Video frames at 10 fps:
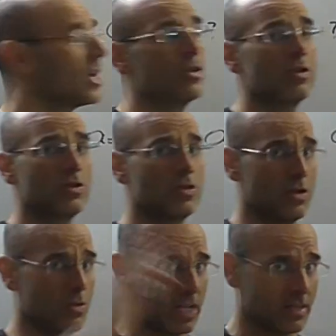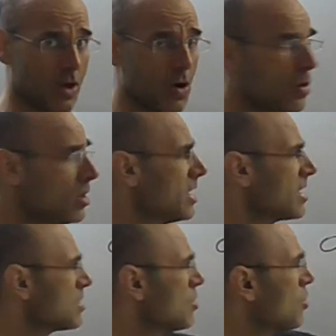can look at the whole.
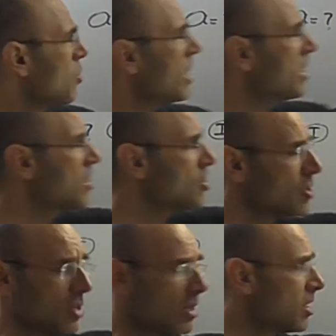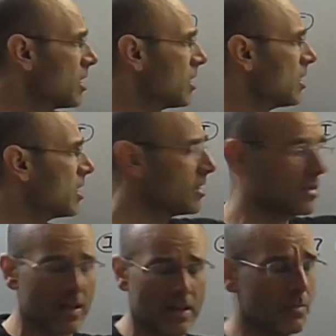Let's look one each at a
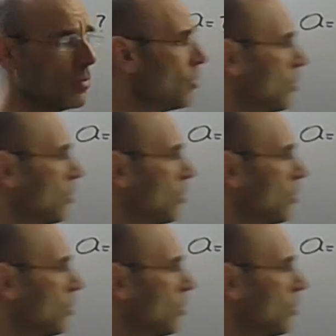time,